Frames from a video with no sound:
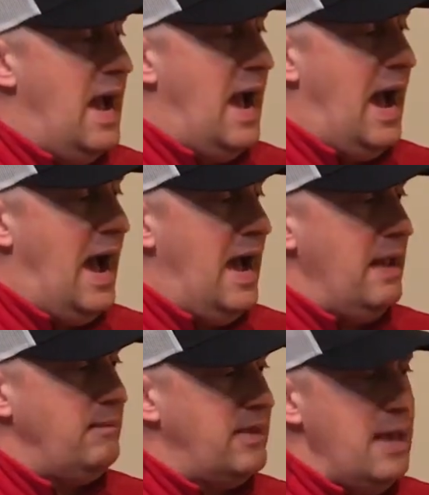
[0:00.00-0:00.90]
I
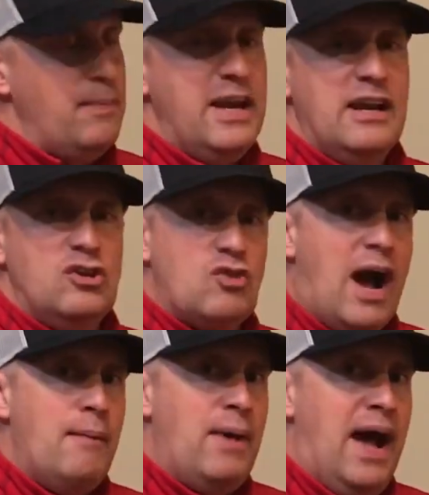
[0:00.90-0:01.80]
keep it in a
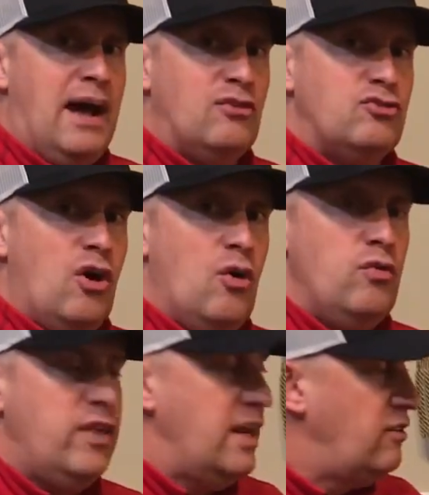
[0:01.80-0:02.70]
dry bag so
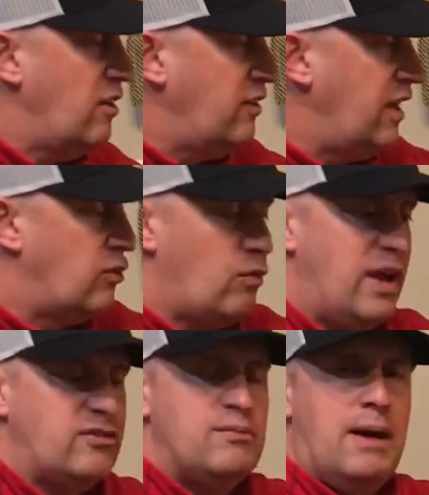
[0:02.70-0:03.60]
that it doesn't get the
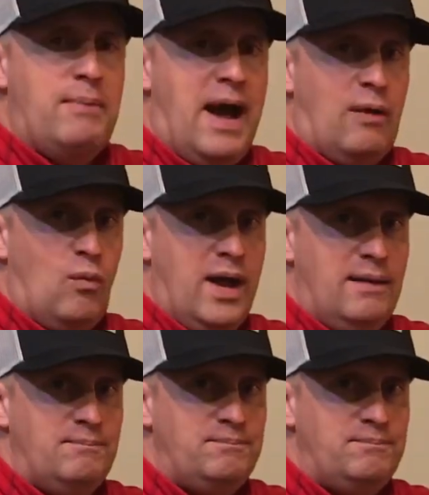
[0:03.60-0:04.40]
rest of my pack wet.